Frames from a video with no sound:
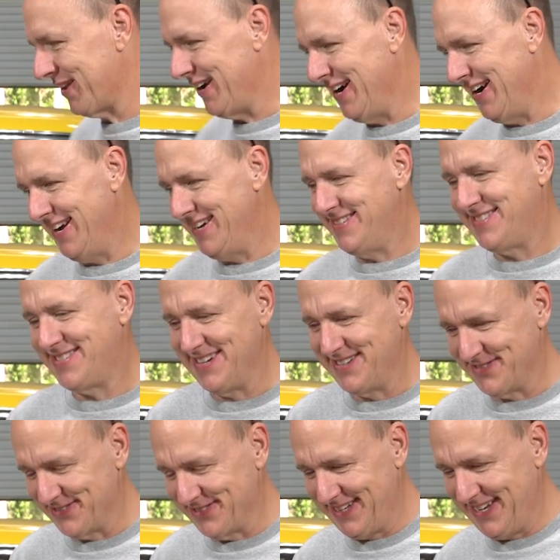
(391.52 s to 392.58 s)
I
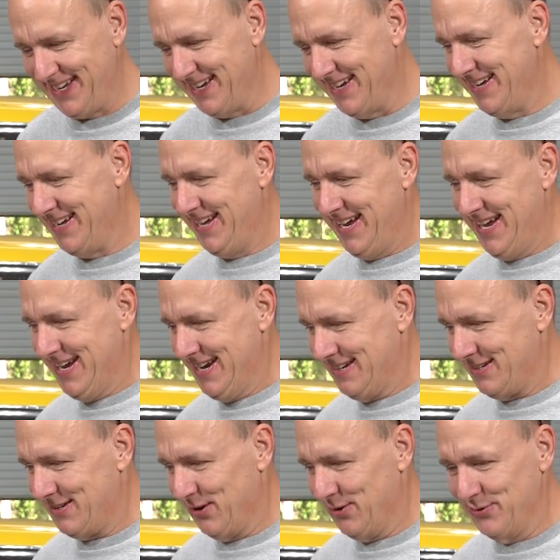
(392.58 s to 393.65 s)
generally
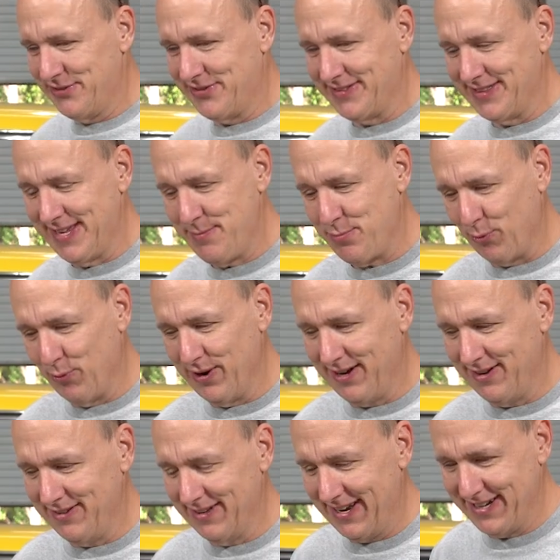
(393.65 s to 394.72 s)
don't sleep
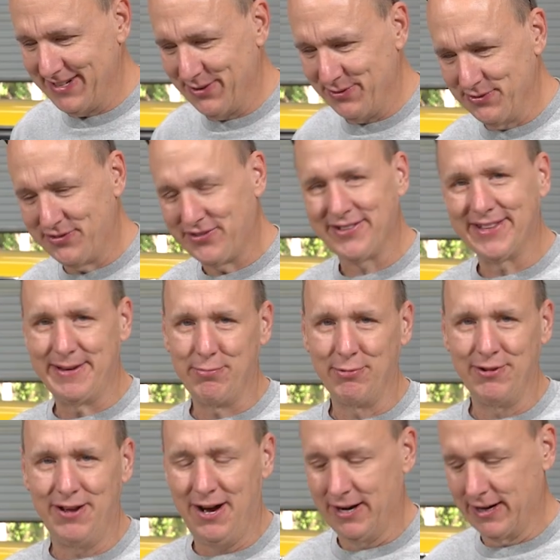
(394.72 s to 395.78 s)
well, and I don't sleep
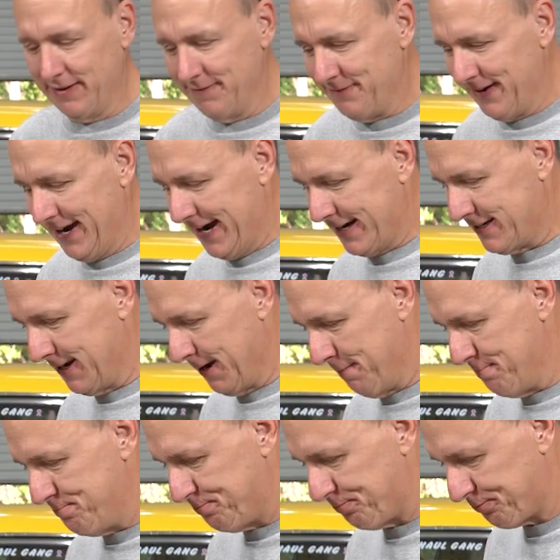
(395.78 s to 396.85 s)
long. In fact,
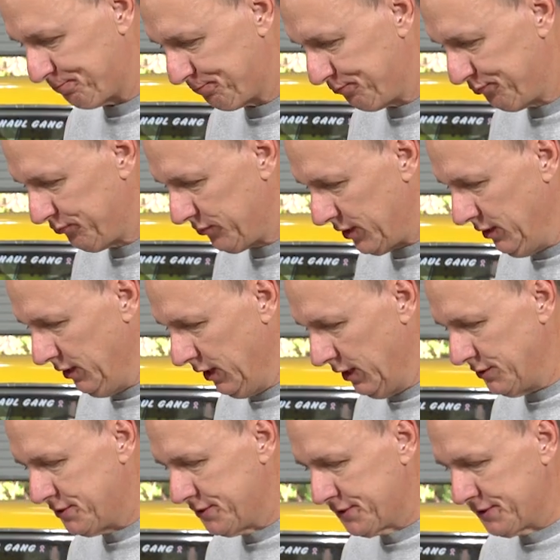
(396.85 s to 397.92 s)

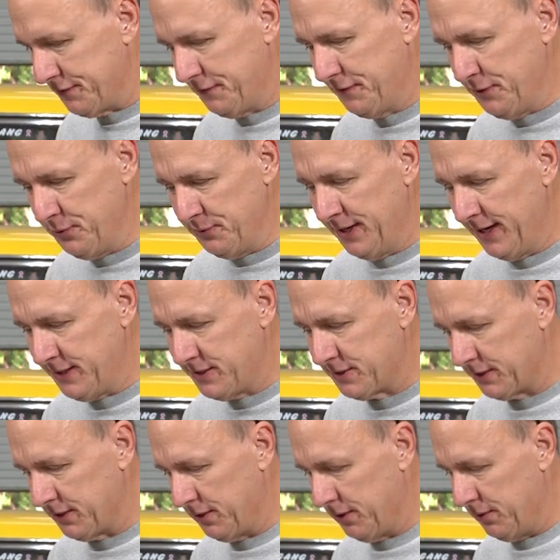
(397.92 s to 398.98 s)
just a few nights
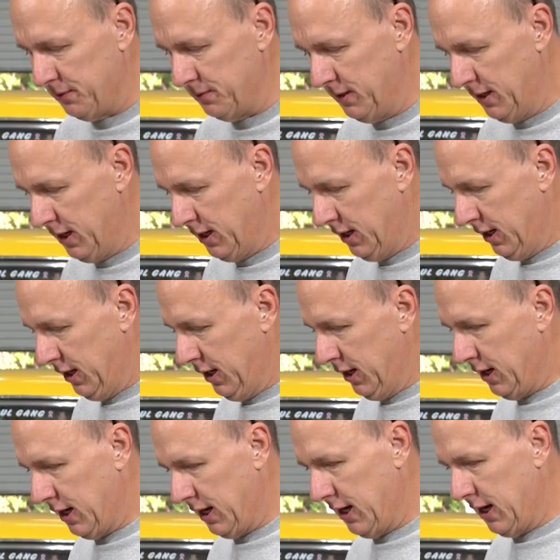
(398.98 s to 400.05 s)
ago,
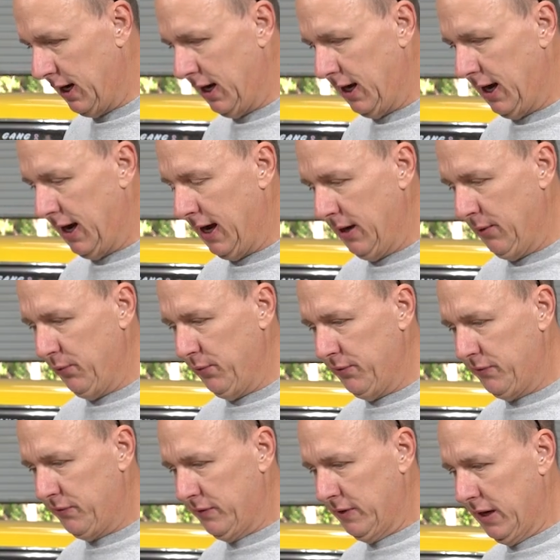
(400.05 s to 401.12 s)
I
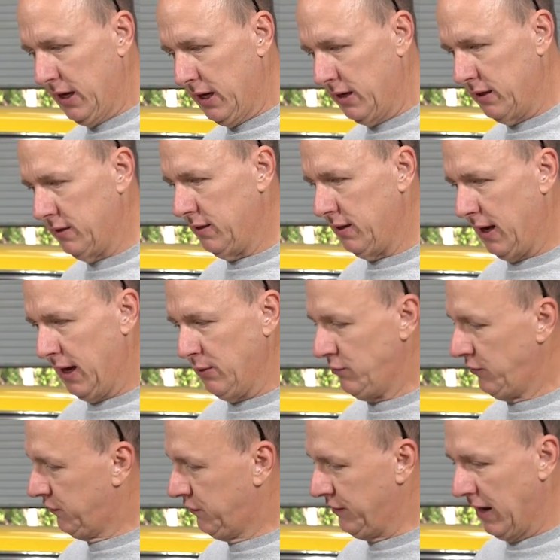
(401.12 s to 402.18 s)
was
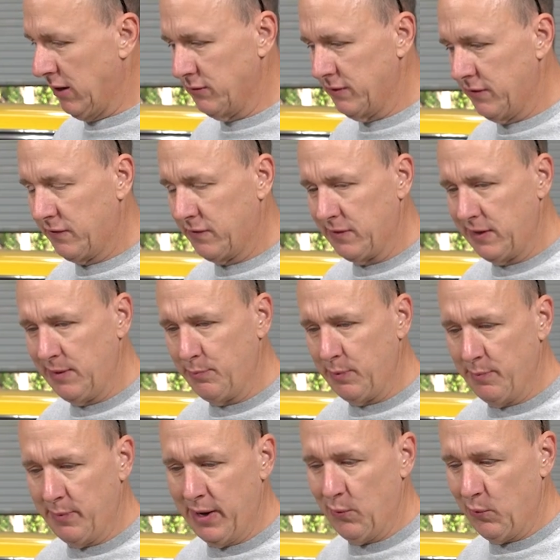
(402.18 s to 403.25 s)
sound asleep,
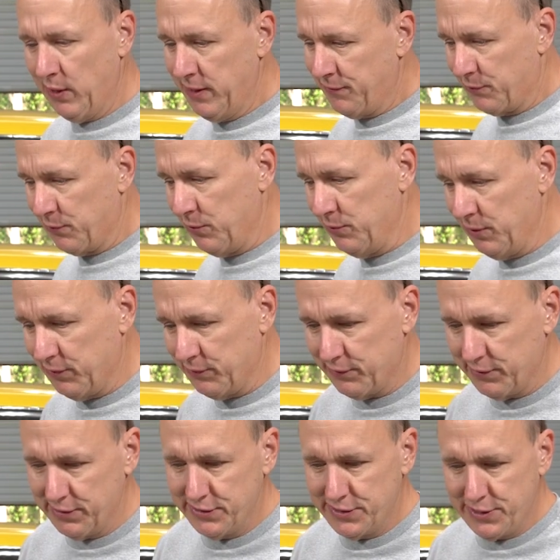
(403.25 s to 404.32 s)
and my wife rolled
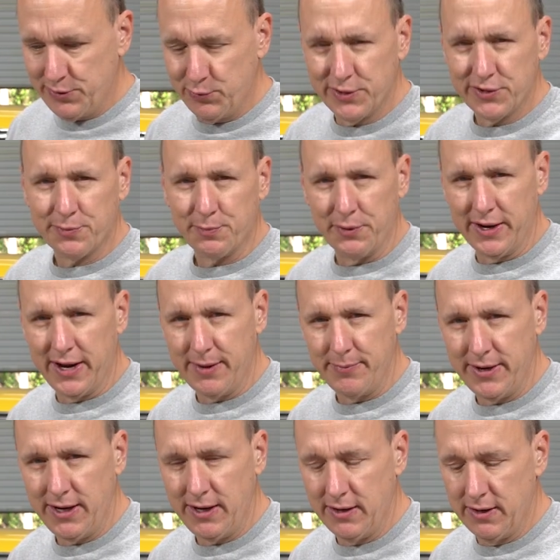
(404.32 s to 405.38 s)
over and she whispered at
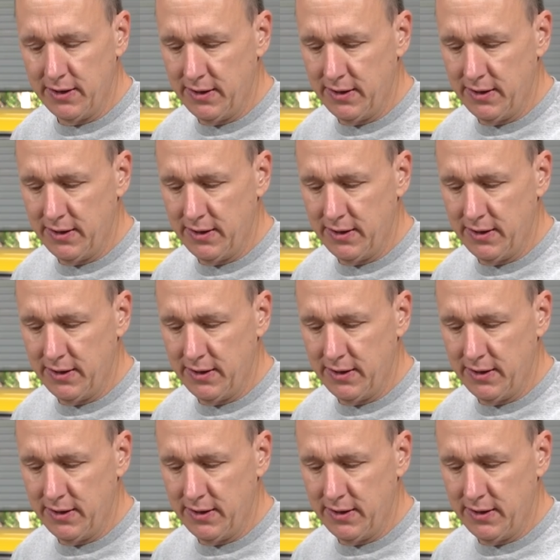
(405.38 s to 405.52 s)
me,